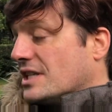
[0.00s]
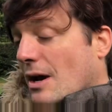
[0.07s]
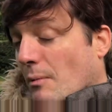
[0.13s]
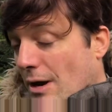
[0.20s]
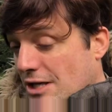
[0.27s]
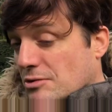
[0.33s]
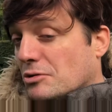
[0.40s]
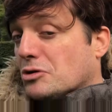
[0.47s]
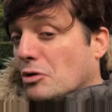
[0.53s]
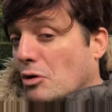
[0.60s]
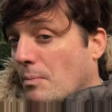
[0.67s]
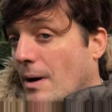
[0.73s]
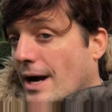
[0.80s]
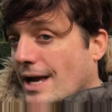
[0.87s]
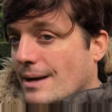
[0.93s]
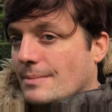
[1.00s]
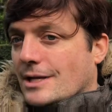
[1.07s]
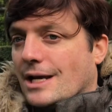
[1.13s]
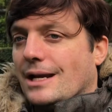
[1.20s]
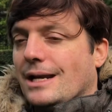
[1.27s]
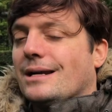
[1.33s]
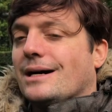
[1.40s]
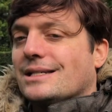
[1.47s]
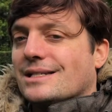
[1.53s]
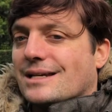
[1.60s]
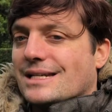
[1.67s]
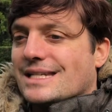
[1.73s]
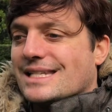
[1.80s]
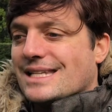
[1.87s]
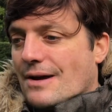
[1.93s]
And I went to a talk by him in early
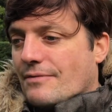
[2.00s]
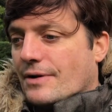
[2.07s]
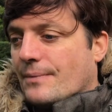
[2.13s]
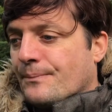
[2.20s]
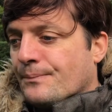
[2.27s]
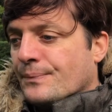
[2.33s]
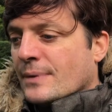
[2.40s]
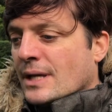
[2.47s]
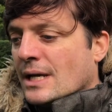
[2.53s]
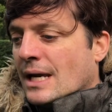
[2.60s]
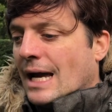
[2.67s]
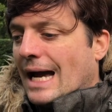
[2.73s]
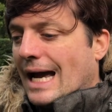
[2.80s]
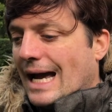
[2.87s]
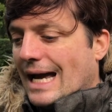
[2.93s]
1997.